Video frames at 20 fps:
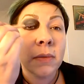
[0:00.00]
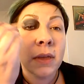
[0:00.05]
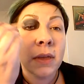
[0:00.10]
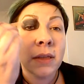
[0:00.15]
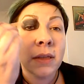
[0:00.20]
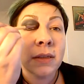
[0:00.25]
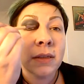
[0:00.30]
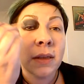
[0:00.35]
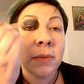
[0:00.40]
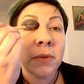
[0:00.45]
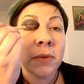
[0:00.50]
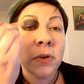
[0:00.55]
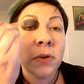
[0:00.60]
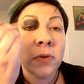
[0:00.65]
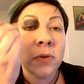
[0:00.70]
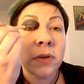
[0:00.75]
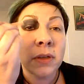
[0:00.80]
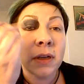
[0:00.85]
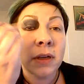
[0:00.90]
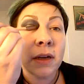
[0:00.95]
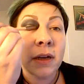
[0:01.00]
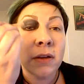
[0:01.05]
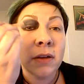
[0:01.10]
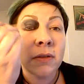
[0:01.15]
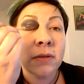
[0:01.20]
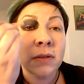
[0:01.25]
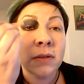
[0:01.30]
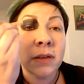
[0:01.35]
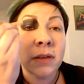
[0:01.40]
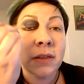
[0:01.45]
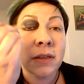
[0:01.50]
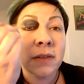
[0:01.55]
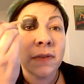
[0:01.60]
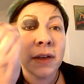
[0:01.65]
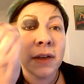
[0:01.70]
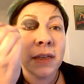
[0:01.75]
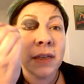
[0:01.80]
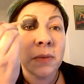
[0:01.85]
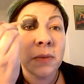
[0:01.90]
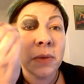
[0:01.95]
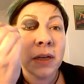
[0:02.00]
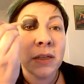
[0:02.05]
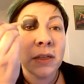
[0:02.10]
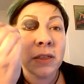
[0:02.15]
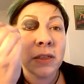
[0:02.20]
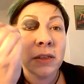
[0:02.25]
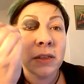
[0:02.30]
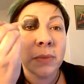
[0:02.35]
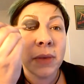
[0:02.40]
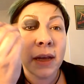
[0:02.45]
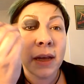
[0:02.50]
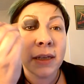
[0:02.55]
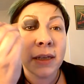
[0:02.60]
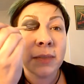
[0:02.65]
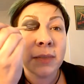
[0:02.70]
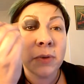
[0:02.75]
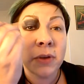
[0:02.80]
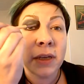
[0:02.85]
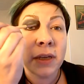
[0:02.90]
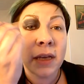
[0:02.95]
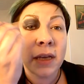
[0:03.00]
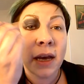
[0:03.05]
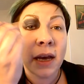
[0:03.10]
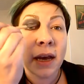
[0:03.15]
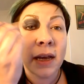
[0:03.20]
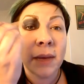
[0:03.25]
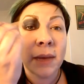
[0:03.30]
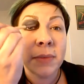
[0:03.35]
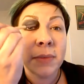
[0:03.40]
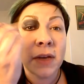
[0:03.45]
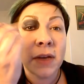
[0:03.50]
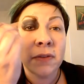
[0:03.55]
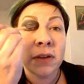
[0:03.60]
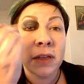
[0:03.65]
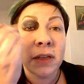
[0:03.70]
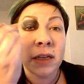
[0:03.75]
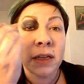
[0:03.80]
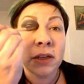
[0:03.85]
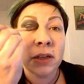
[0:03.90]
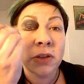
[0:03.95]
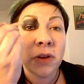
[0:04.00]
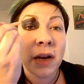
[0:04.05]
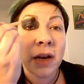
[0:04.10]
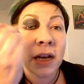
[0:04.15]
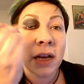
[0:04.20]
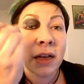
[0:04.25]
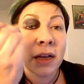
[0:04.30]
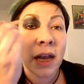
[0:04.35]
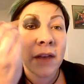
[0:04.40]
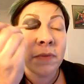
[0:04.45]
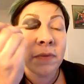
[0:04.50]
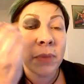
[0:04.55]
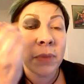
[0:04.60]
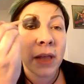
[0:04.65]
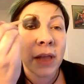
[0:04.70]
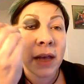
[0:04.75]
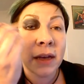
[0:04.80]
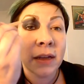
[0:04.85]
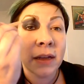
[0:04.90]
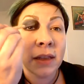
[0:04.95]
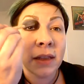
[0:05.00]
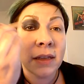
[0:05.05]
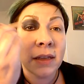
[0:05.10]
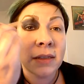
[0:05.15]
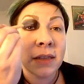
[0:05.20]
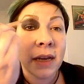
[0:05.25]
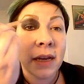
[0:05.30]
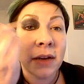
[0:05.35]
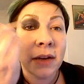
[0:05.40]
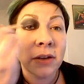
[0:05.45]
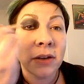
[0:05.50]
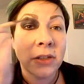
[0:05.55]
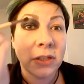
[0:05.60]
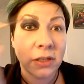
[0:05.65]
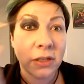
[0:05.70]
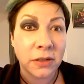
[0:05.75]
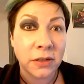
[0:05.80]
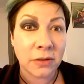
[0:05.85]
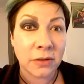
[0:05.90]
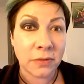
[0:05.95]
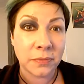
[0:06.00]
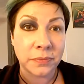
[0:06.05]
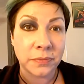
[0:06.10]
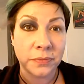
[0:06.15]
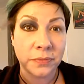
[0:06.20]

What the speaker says: That's something cool to know, because if I did want to do a black smoky eye, I'm definitely gonna try it. I have black in this liner too.